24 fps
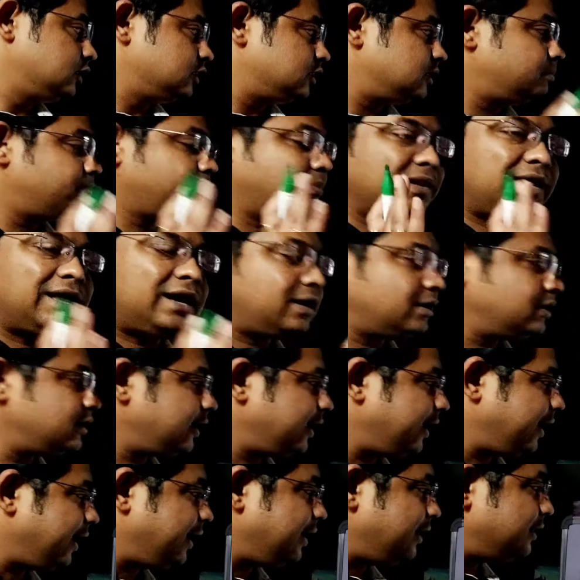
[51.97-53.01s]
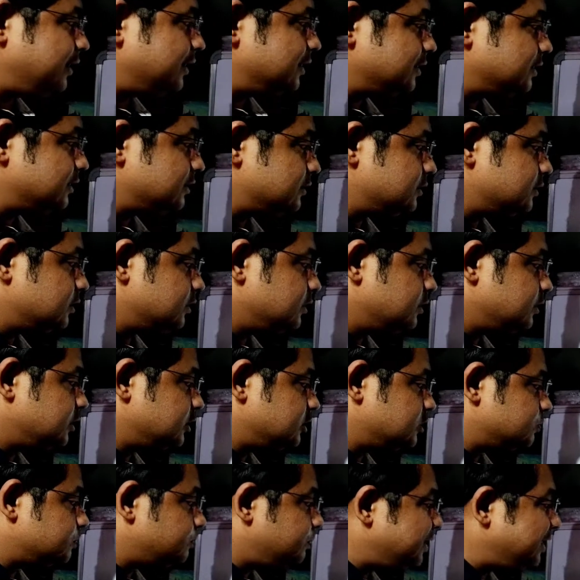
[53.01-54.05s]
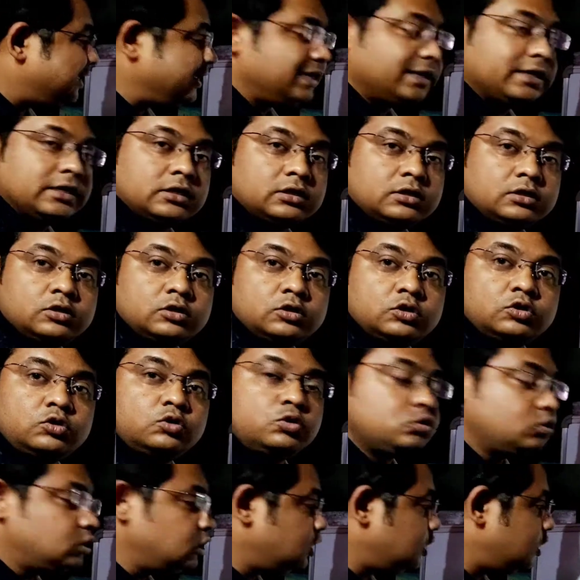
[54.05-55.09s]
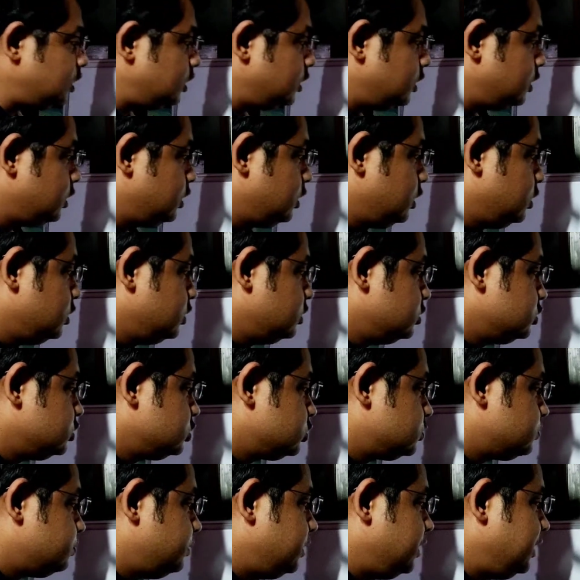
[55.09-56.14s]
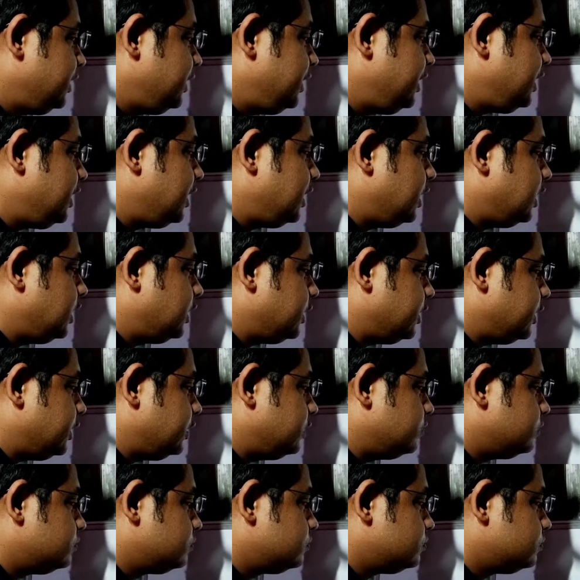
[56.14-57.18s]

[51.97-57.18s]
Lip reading: The blood enters the spleen through the splenic artery.